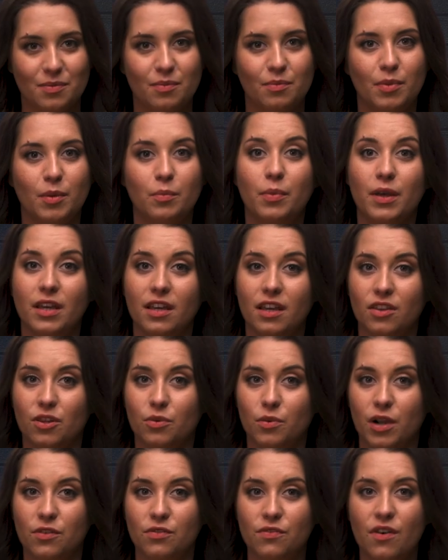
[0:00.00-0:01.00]
but picking
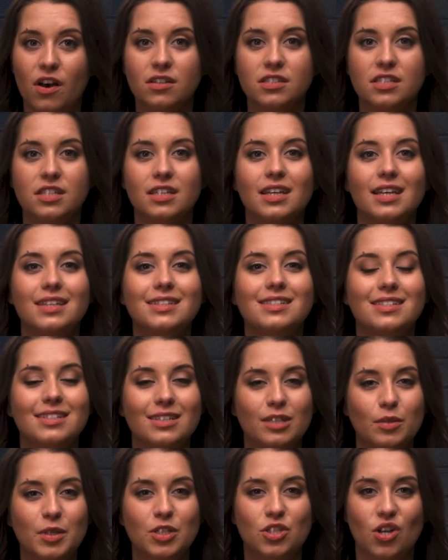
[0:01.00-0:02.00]
the right font can
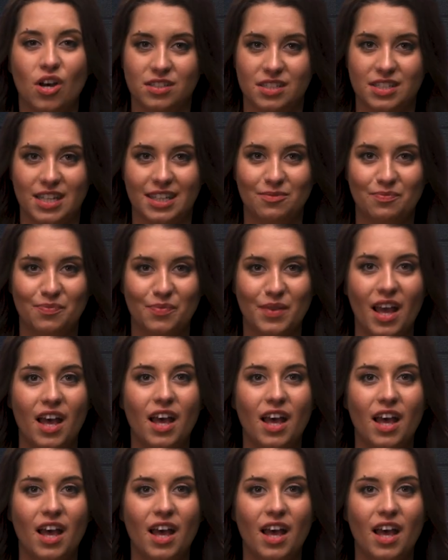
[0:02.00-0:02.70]
still be daunting.